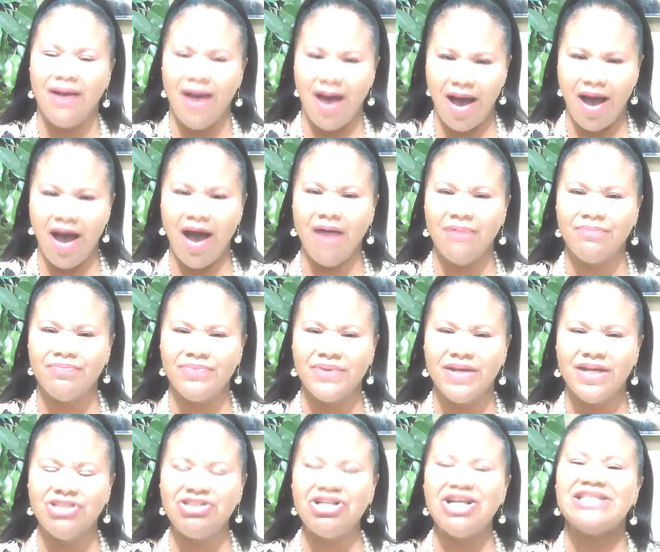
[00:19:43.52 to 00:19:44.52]
Huh?
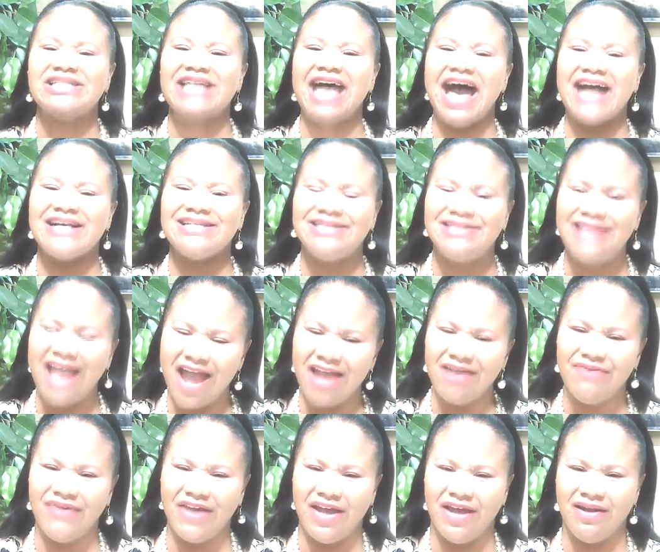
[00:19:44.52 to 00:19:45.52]
Just ask
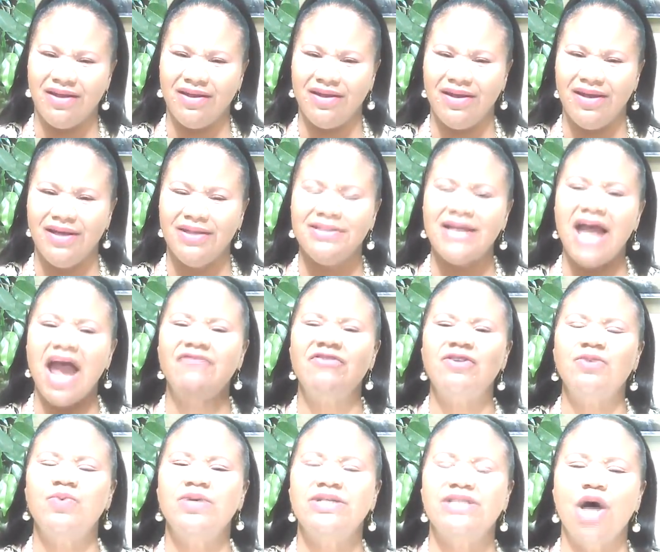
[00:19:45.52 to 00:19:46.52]
David.
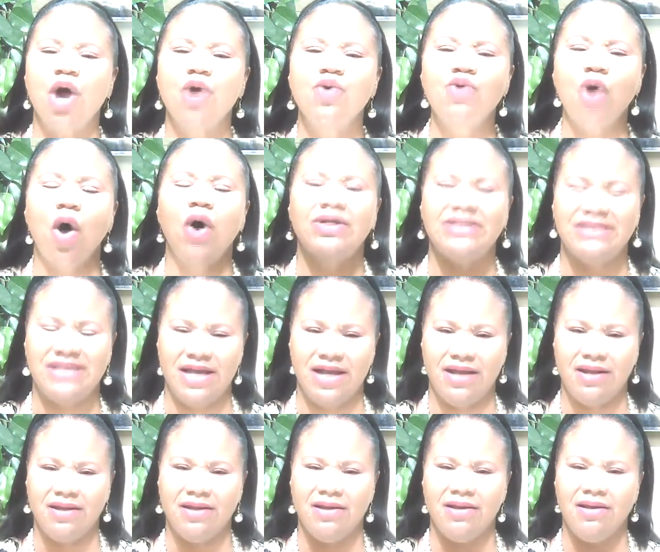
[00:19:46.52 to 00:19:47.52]
David was
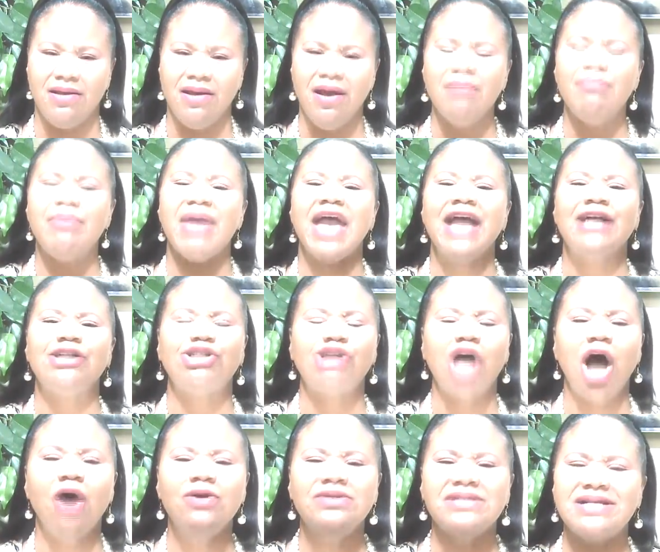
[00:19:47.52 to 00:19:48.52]
anointed. Being
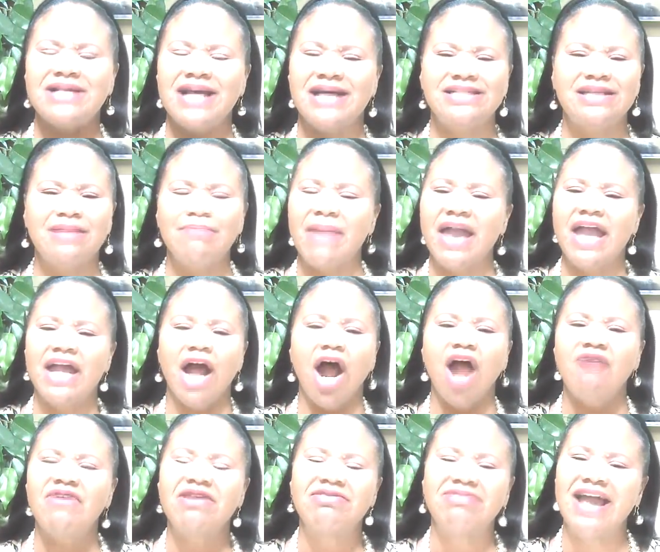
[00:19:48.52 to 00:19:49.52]
chosen doesn't mean
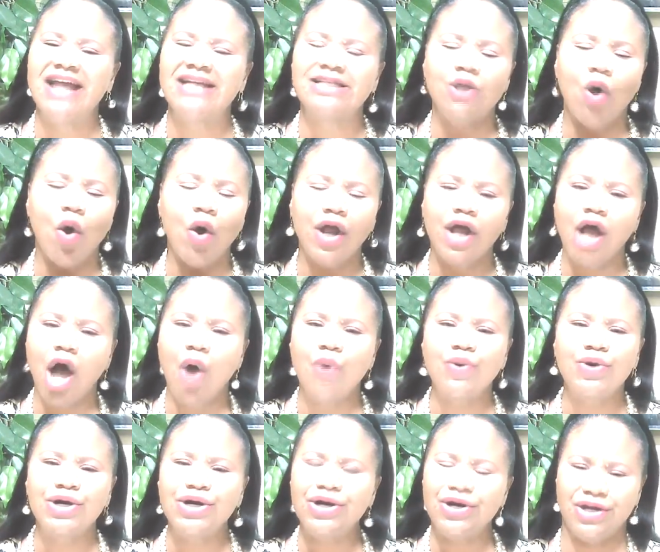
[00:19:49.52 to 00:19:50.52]
everything's going to
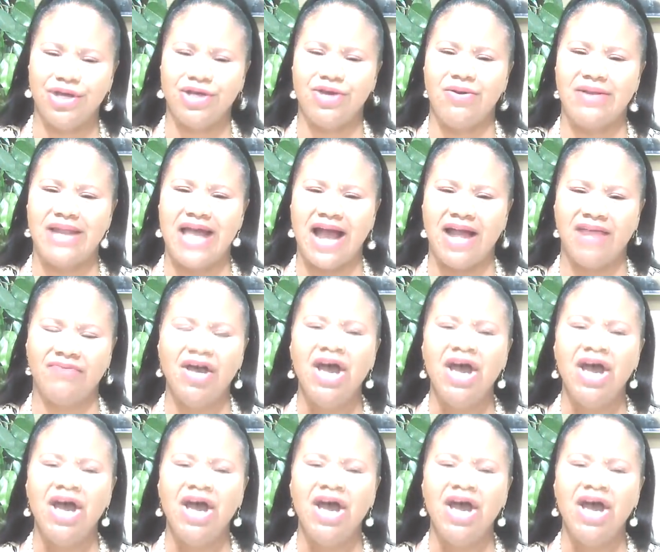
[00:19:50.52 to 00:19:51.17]
go good in your life.